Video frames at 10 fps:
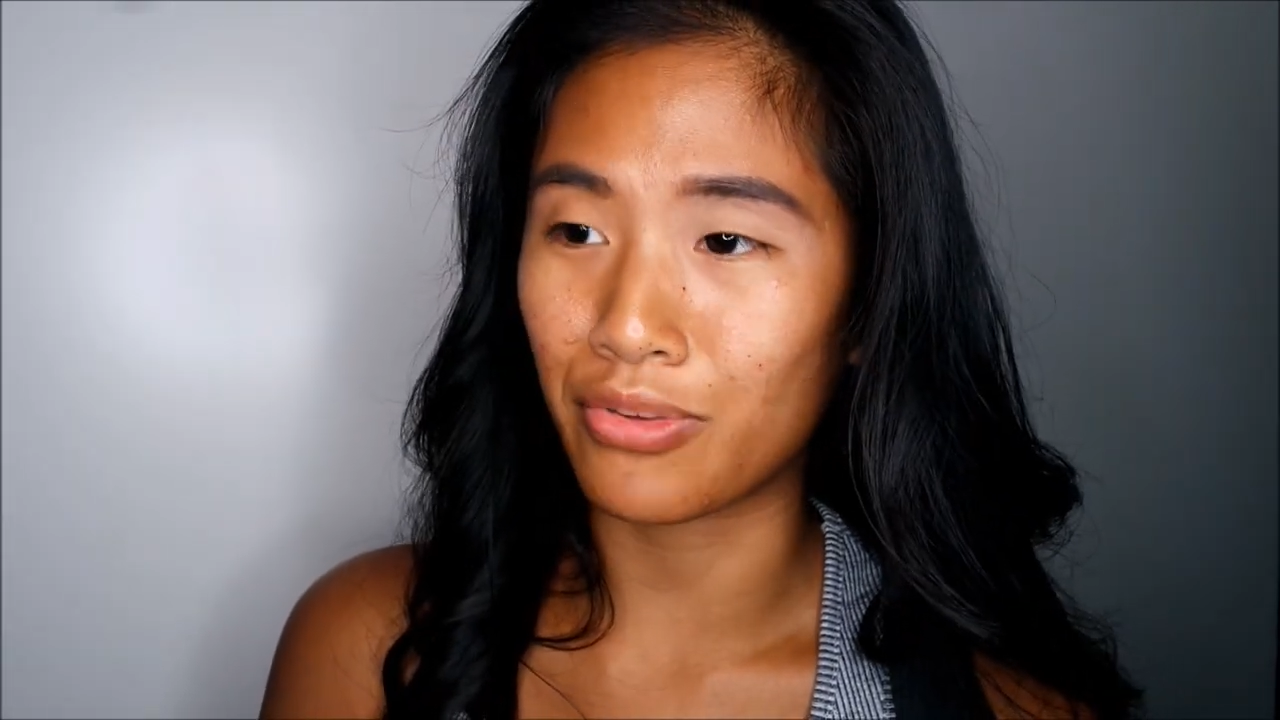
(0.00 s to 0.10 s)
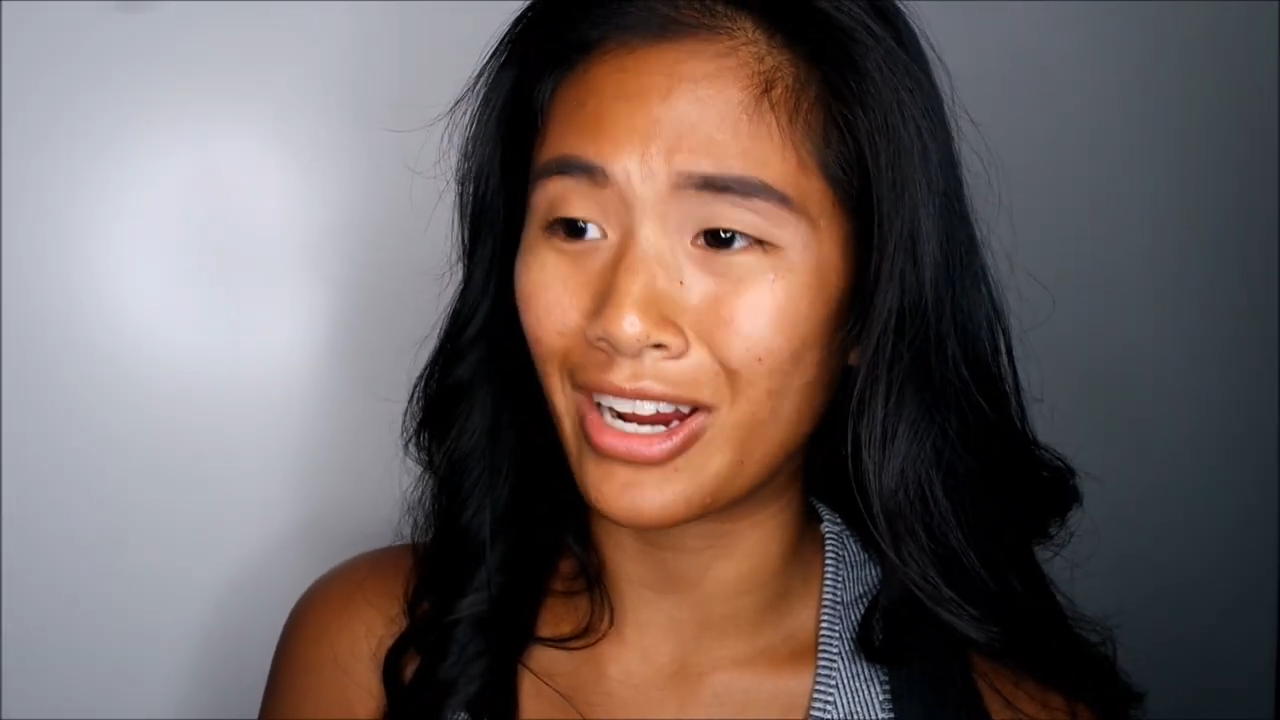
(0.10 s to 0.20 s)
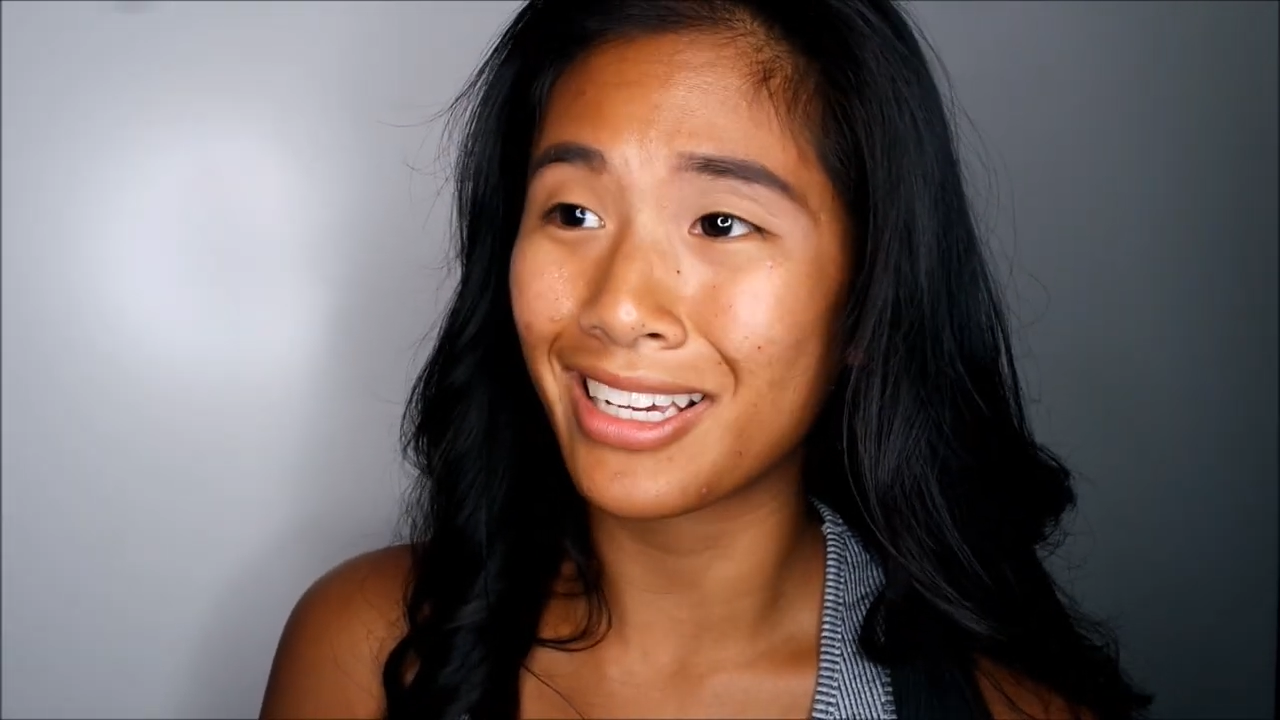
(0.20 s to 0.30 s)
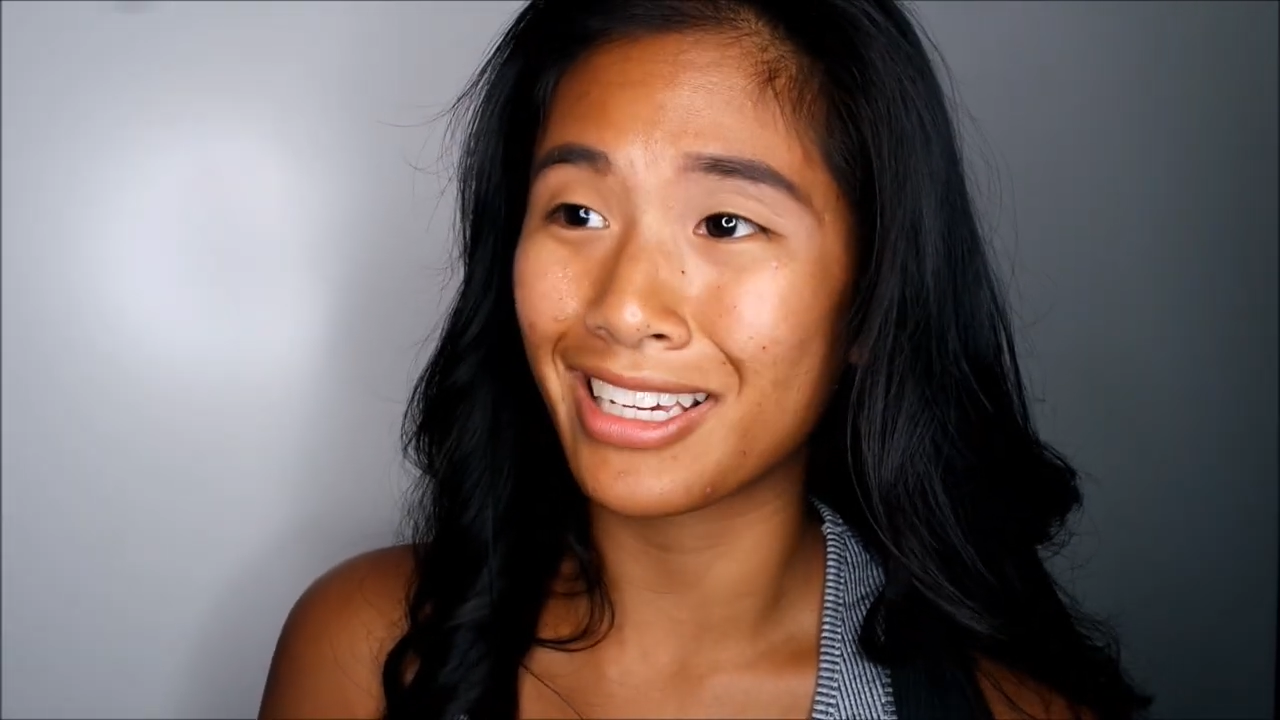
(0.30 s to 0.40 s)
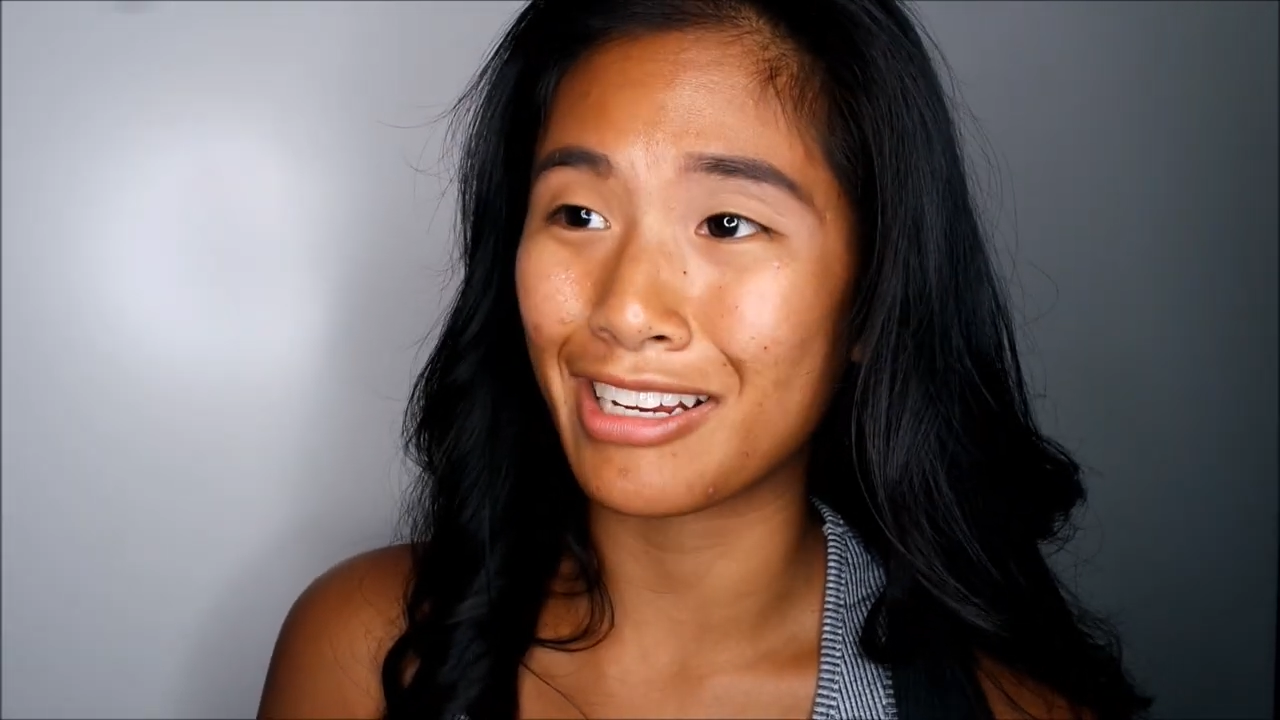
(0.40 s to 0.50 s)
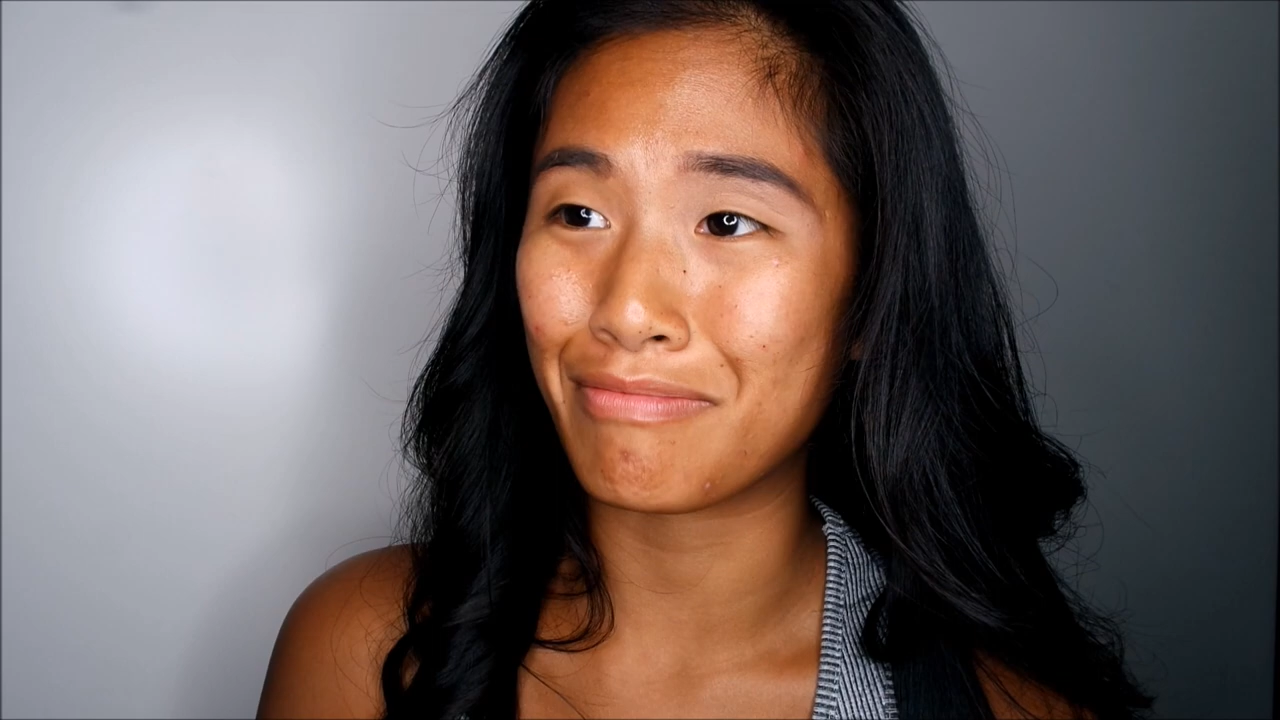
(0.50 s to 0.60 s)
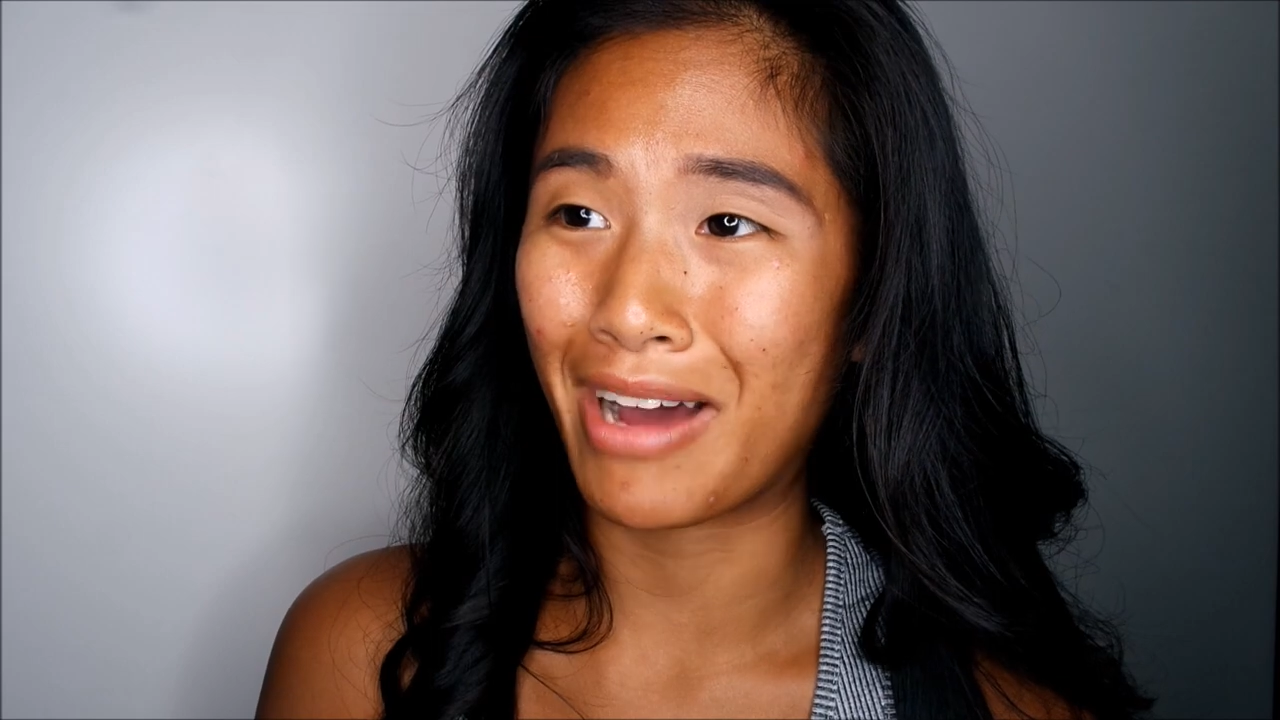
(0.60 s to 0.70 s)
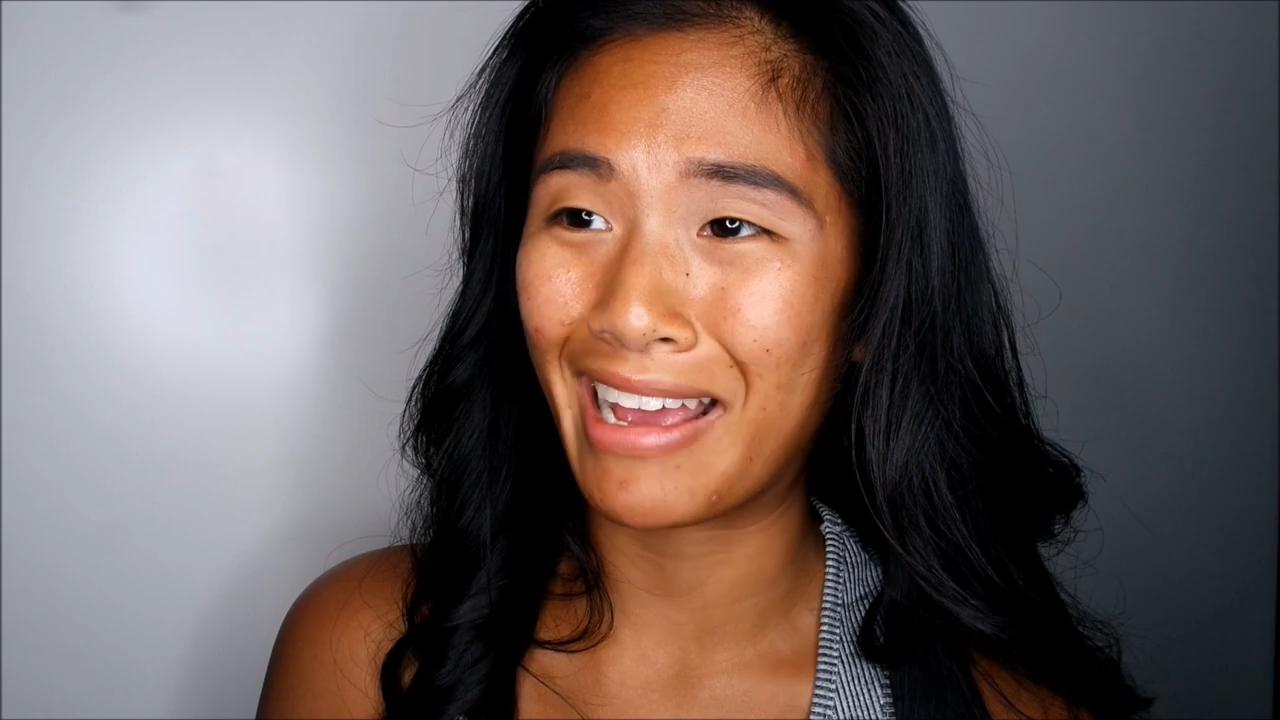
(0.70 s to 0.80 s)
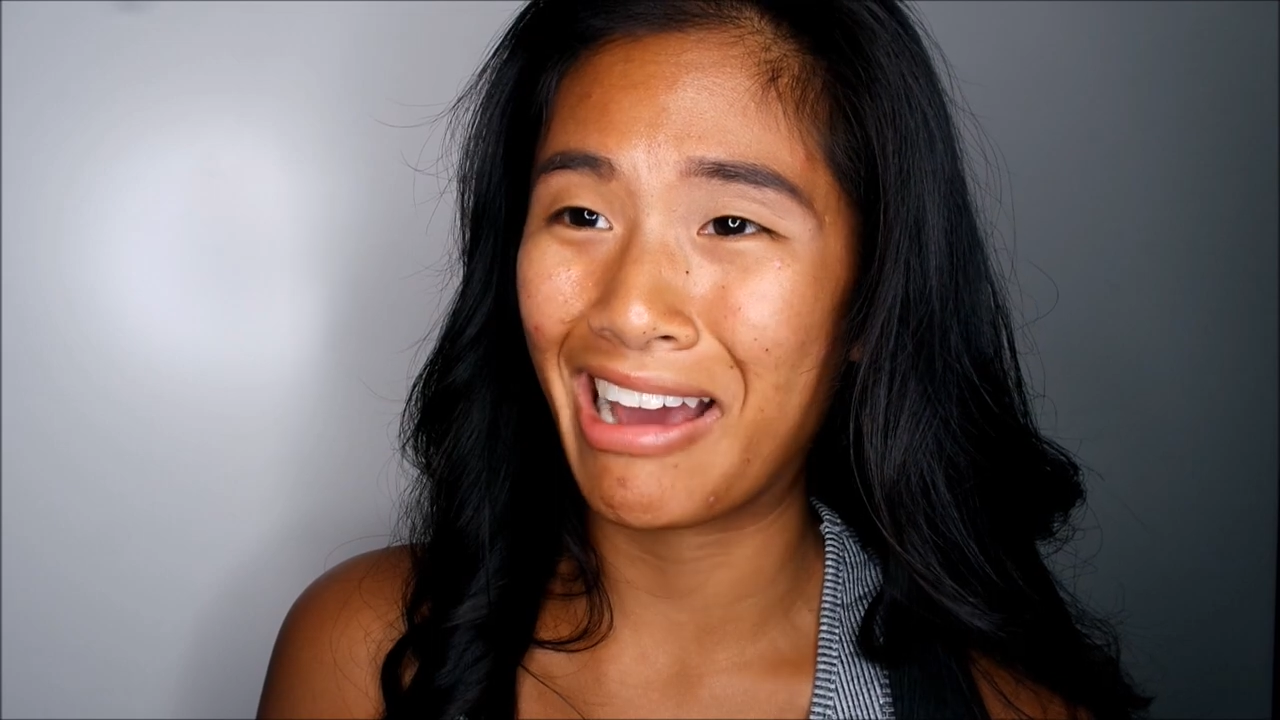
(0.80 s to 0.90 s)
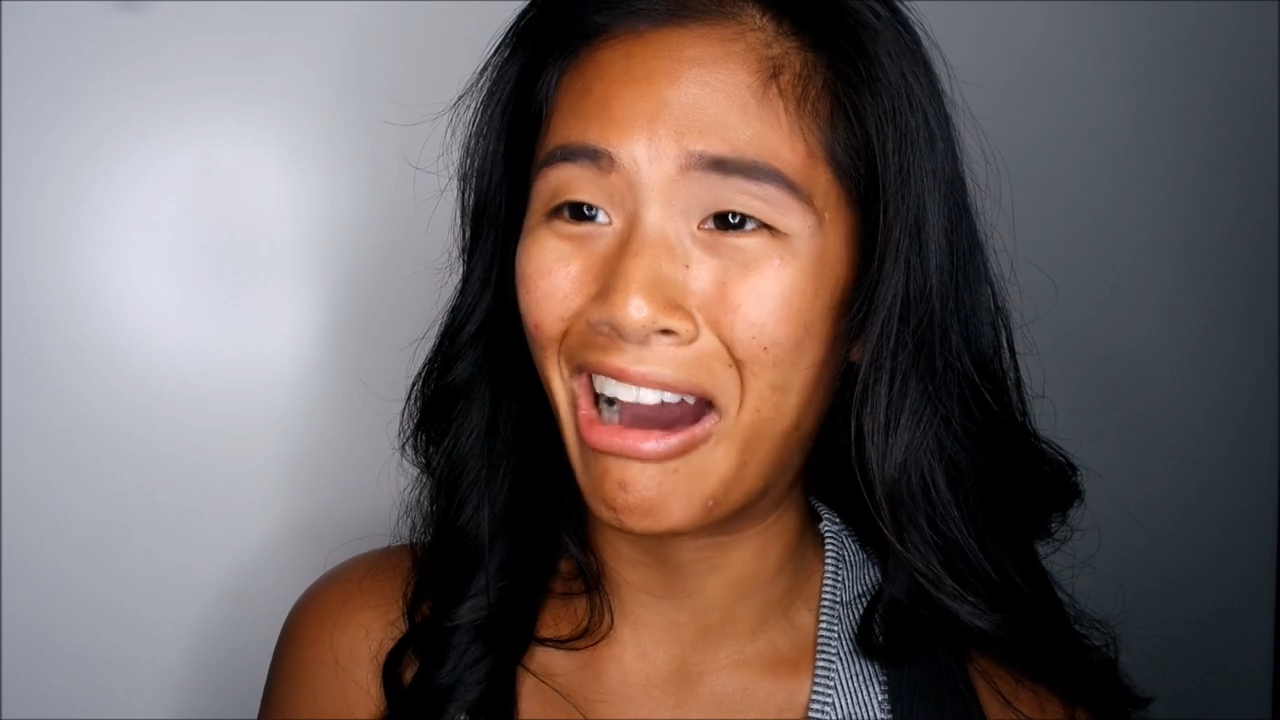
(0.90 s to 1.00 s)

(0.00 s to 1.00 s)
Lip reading: breaking my